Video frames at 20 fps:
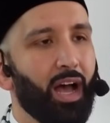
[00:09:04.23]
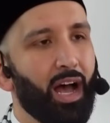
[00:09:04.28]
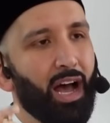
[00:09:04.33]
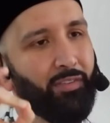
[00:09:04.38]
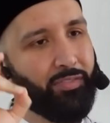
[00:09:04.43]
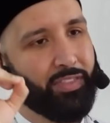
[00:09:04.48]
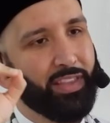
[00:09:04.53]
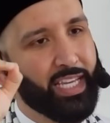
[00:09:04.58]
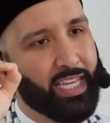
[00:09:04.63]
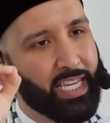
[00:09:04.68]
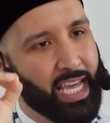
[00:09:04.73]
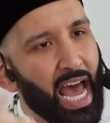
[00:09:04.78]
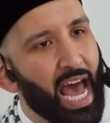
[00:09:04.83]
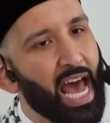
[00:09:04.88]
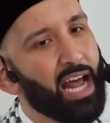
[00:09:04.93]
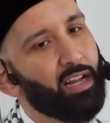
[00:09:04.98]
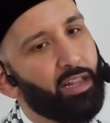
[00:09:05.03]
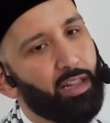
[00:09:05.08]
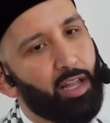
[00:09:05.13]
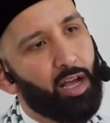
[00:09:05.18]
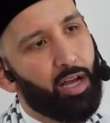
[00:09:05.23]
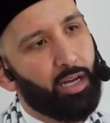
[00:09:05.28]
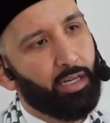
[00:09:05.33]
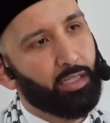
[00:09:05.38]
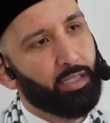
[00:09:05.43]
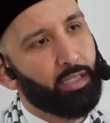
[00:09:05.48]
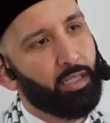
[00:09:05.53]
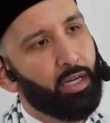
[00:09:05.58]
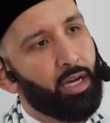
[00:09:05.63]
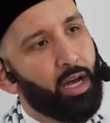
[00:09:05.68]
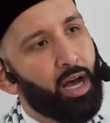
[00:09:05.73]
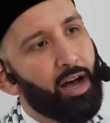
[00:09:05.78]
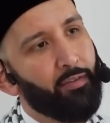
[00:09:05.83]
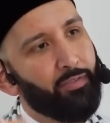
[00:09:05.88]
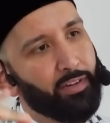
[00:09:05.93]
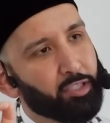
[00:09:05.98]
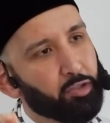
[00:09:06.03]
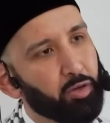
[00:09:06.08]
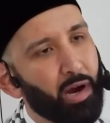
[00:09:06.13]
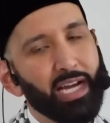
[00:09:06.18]
of the catalog
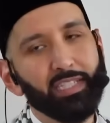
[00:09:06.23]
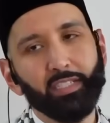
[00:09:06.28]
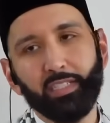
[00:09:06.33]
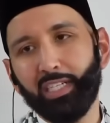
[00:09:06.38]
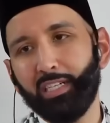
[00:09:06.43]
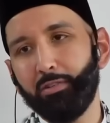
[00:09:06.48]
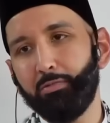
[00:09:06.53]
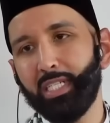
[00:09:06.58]
of atrocity